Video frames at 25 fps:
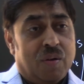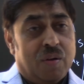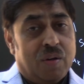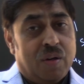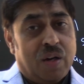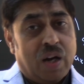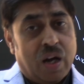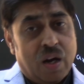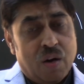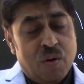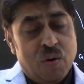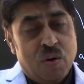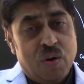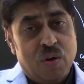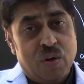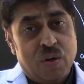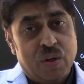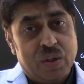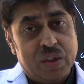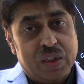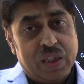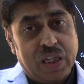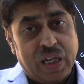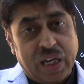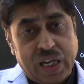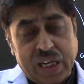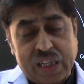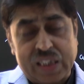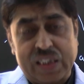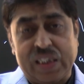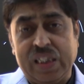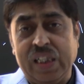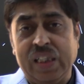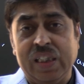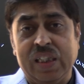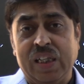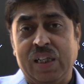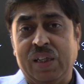Now, the next
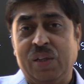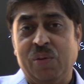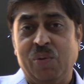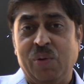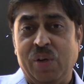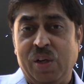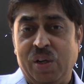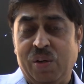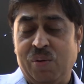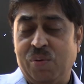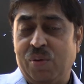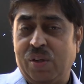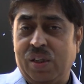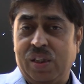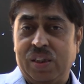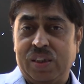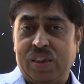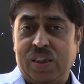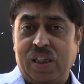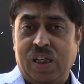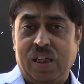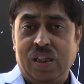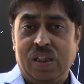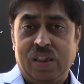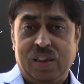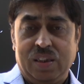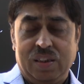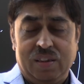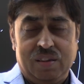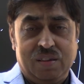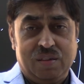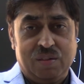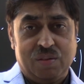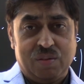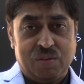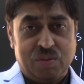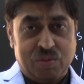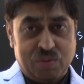thing that you need to understand
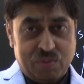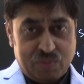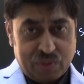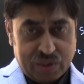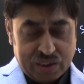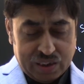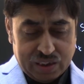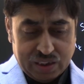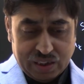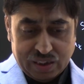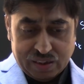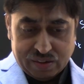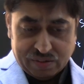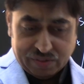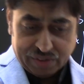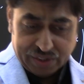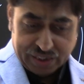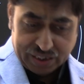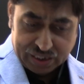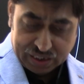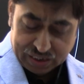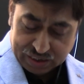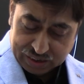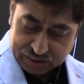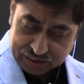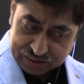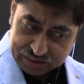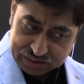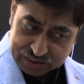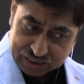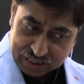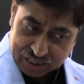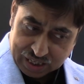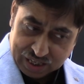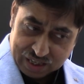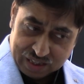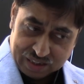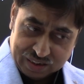is when the train is
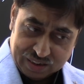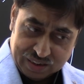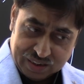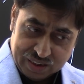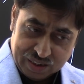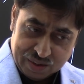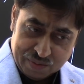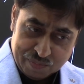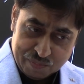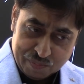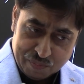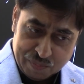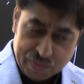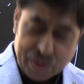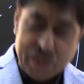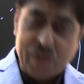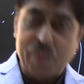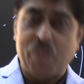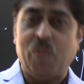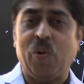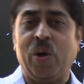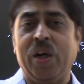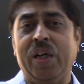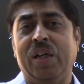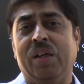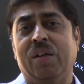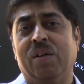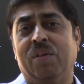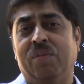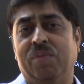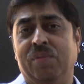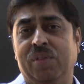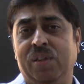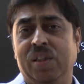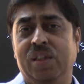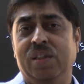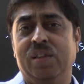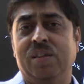at the midpoint
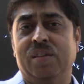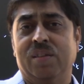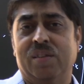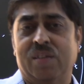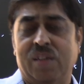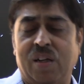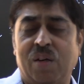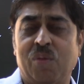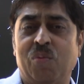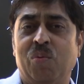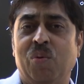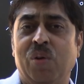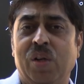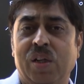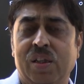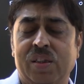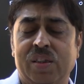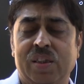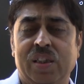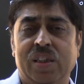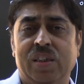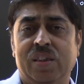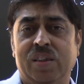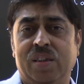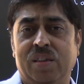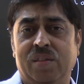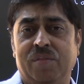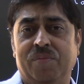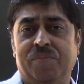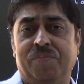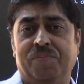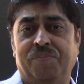of the circular section,